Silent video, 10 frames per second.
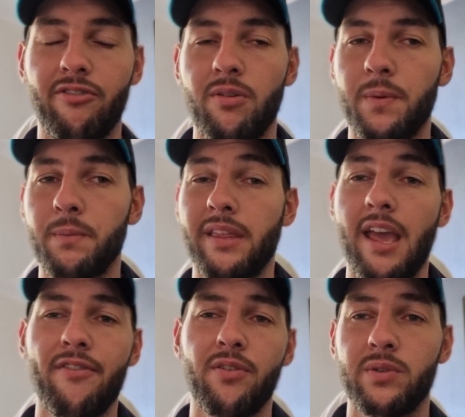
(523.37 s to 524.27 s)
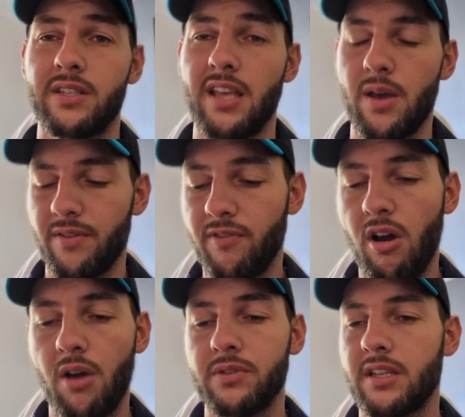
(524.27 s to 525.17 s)
from it, but the effort was there, the
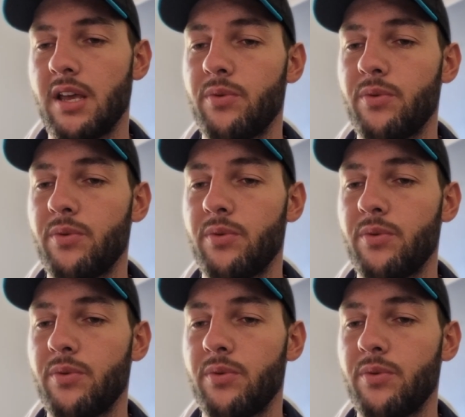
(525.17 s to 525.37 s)
fight was there.